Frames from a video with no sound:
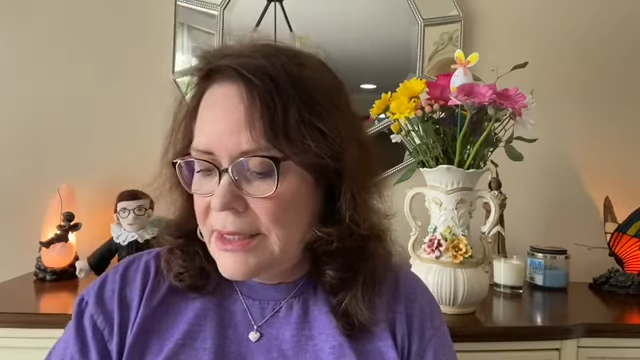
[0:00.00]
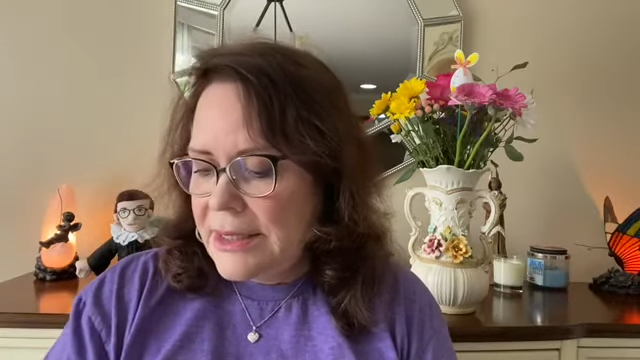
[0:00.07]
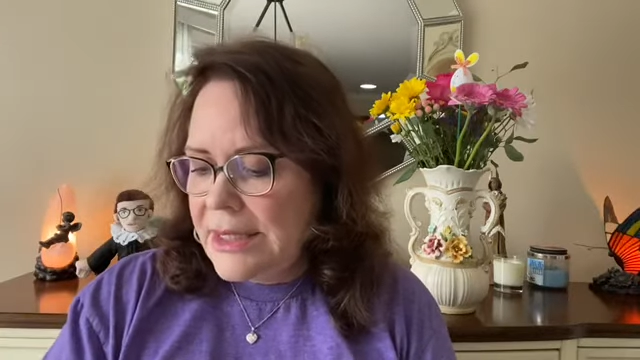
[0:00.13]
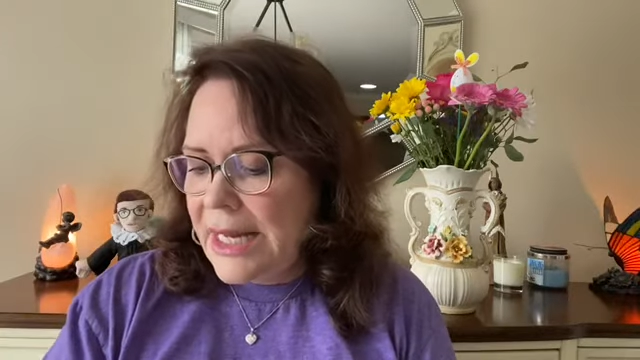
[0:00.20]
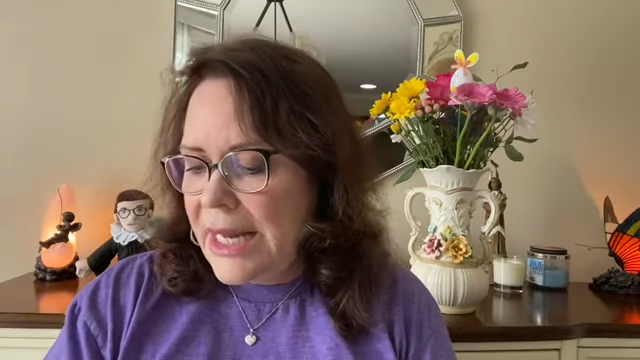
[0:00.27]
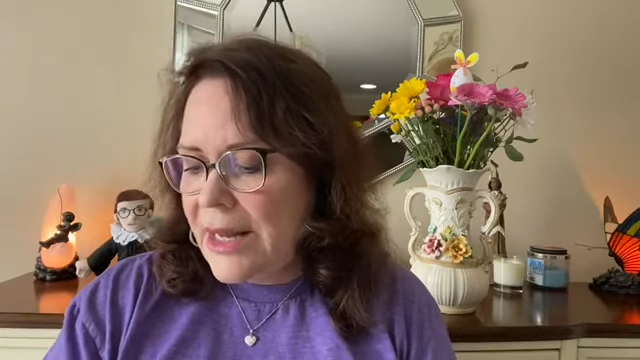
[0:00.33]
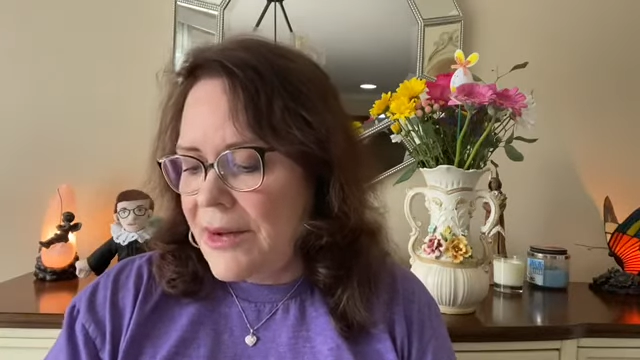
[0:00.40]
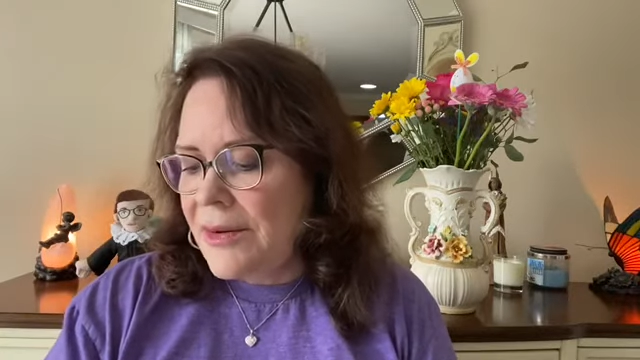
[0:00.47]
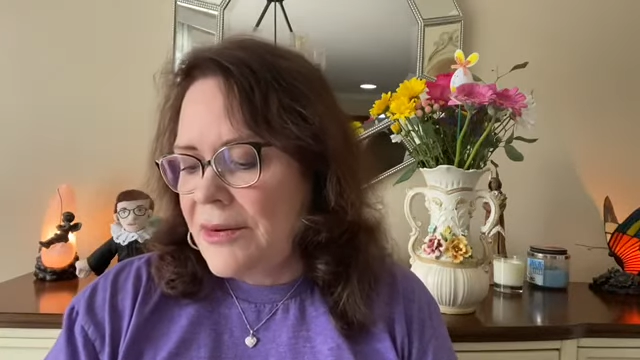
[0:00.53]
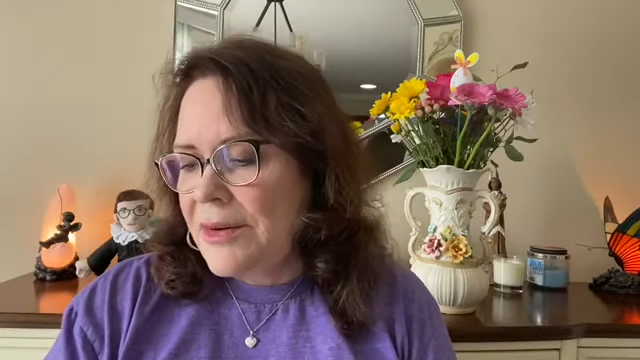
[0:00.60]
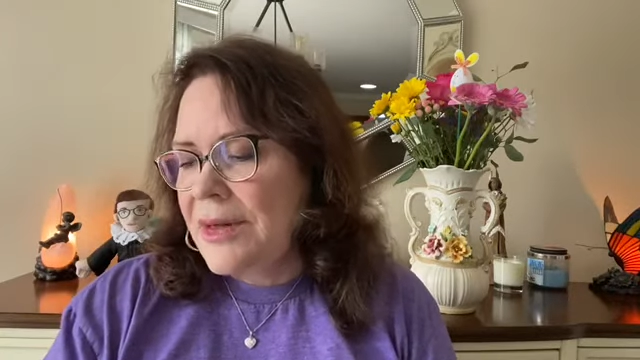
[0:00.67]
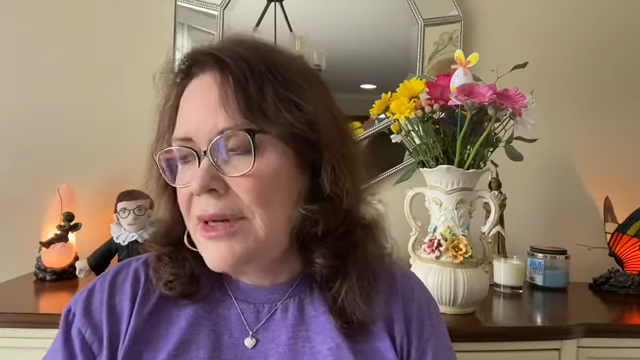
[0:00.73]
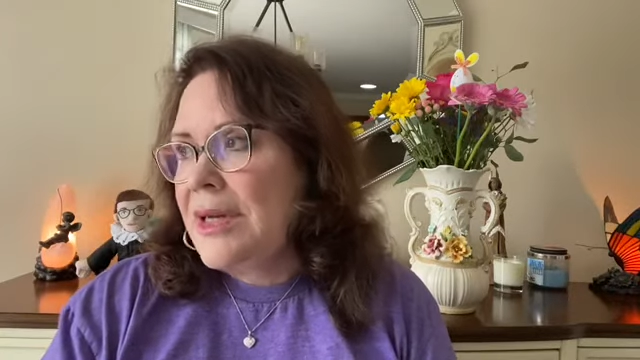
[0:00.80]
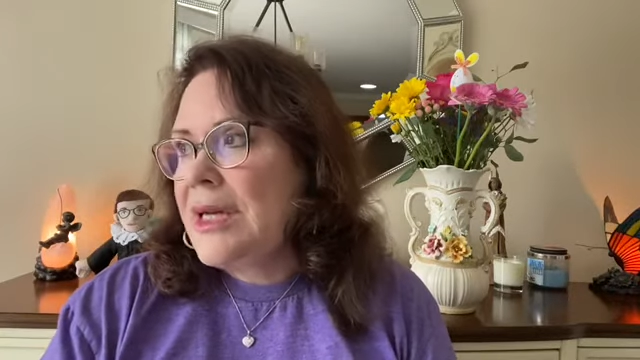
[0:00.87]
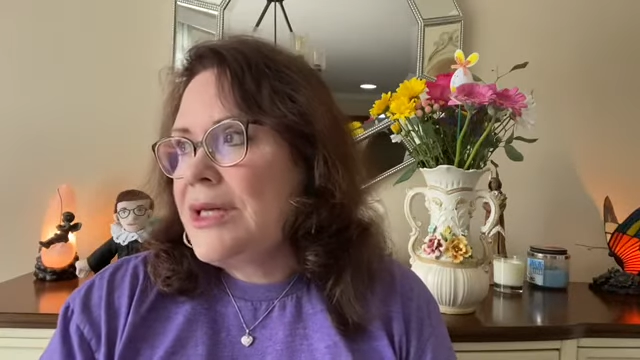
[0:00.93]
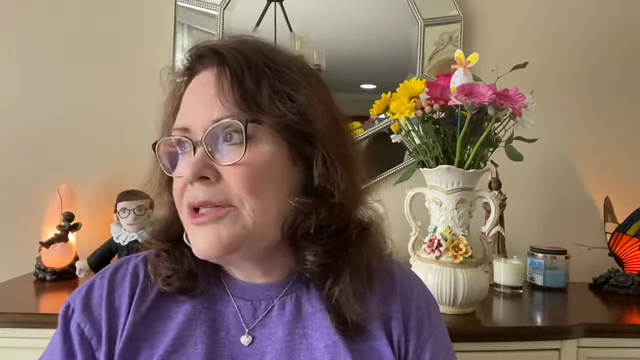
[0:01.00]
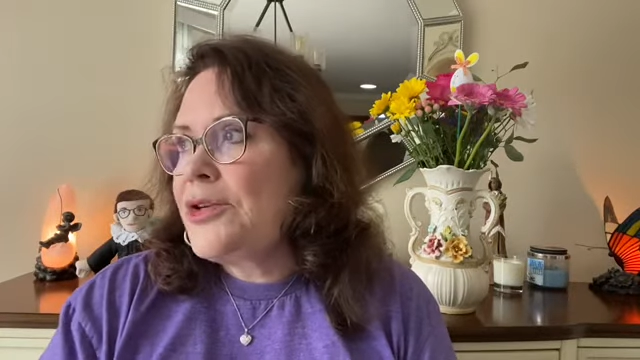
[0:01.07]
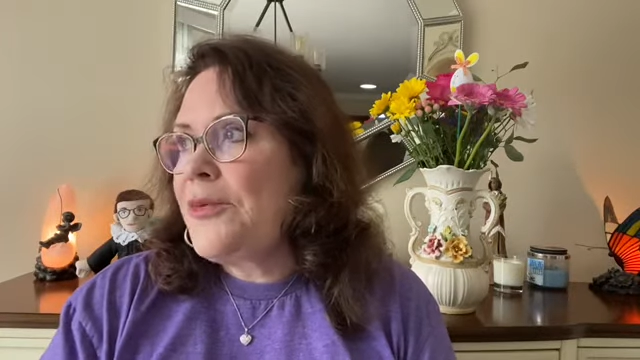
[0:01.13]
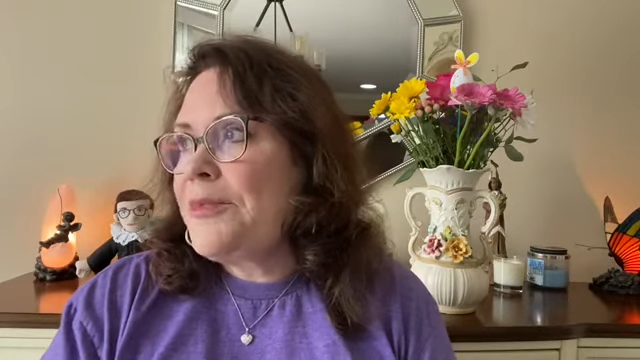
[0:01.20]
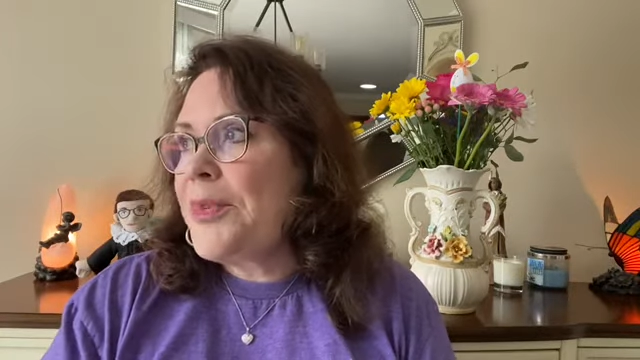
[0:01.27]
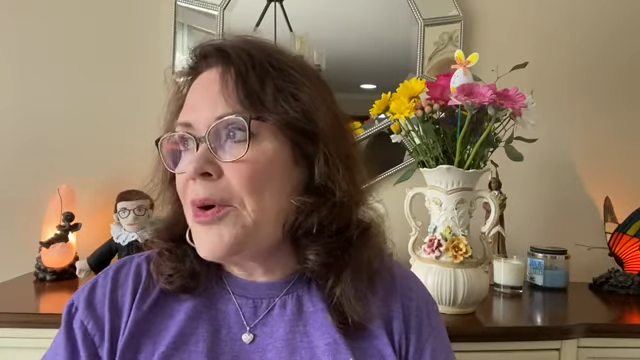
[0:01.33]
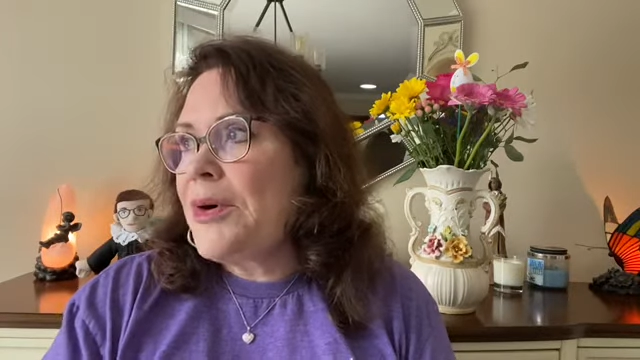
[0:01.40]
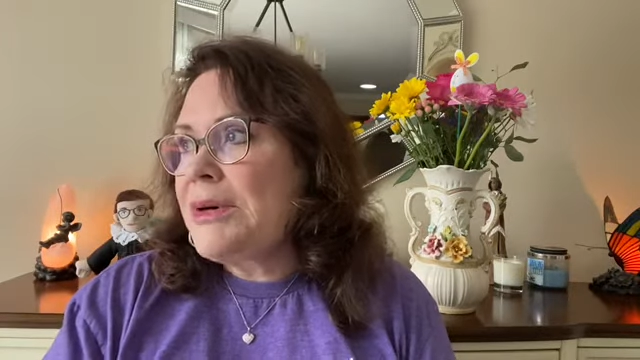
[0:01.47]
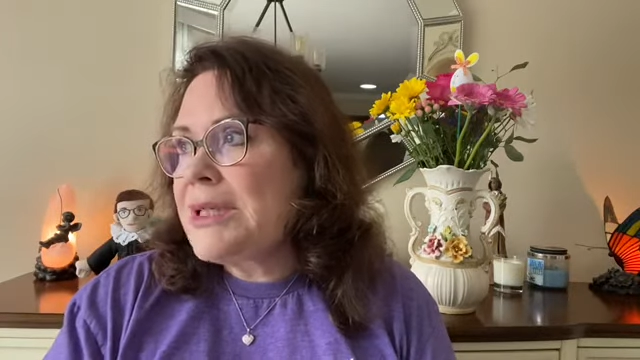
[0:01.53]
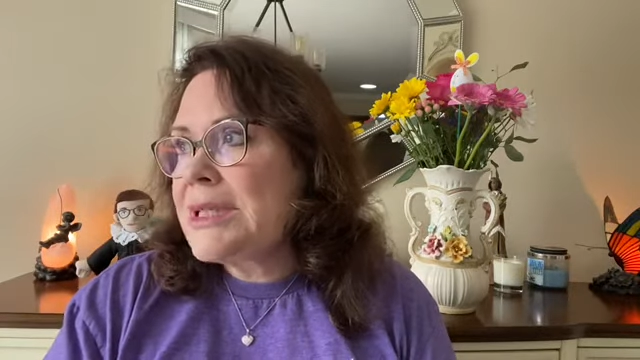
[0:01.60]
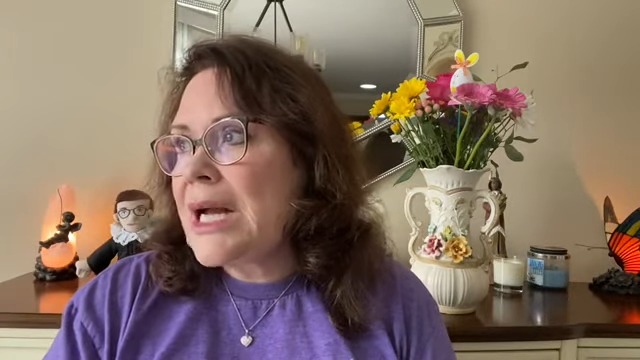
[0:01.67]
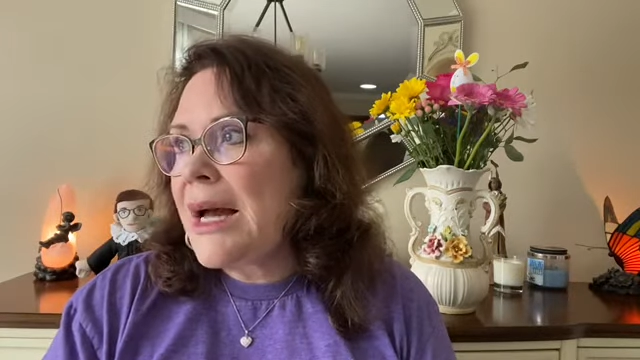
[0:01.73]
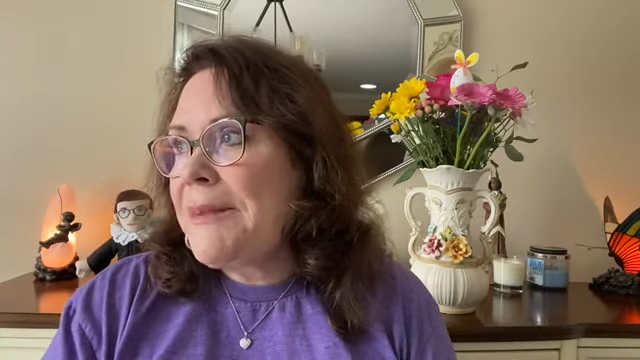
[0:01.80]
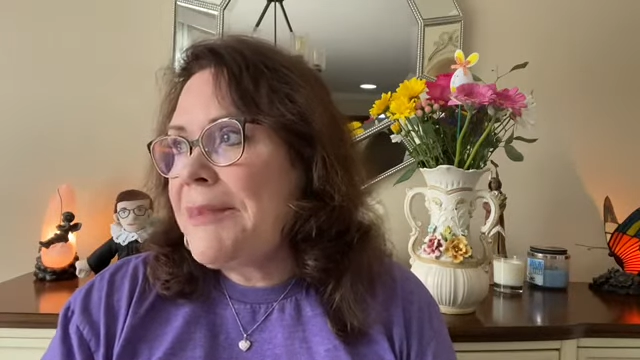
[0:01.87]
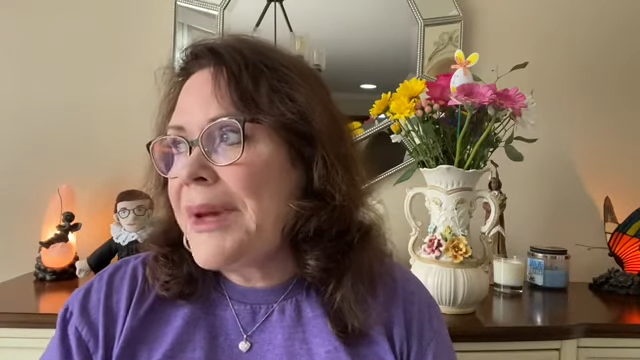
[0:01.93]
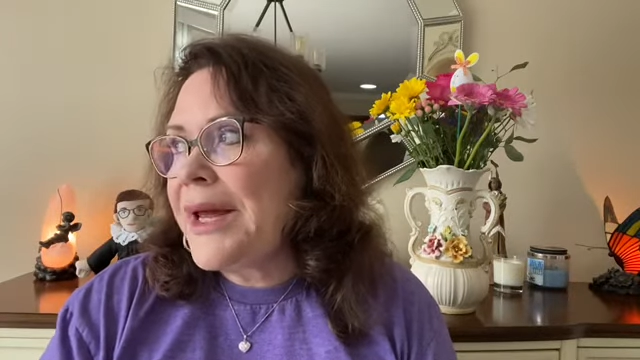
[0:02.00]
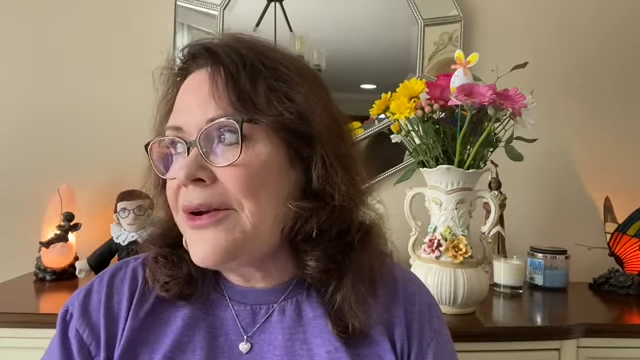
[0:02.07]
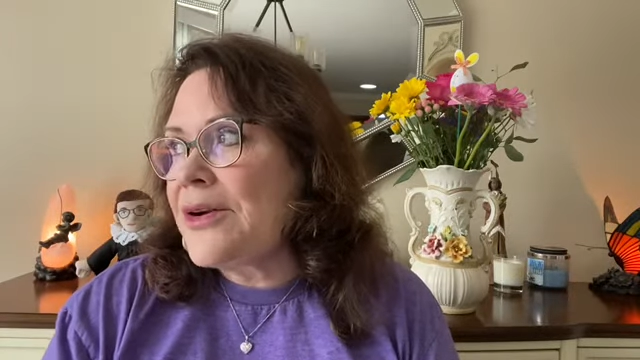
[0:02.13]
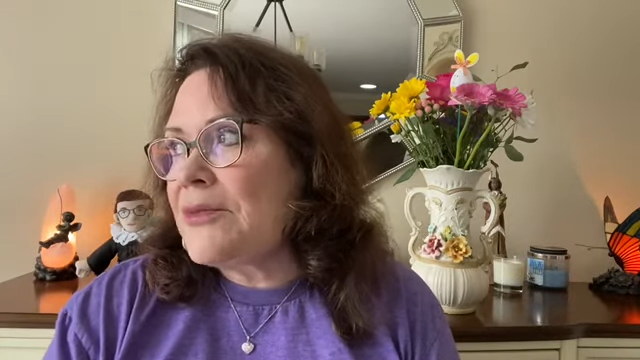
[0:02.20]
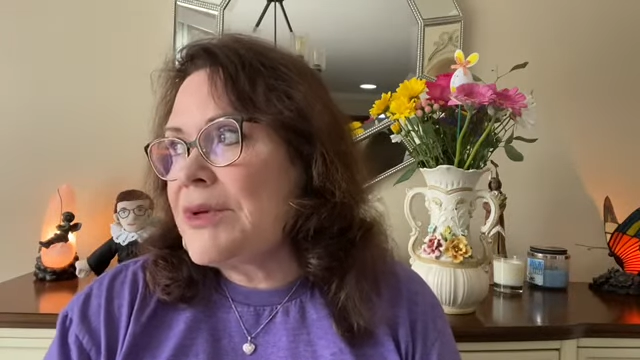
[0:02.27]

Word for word: Now... So Boris got better,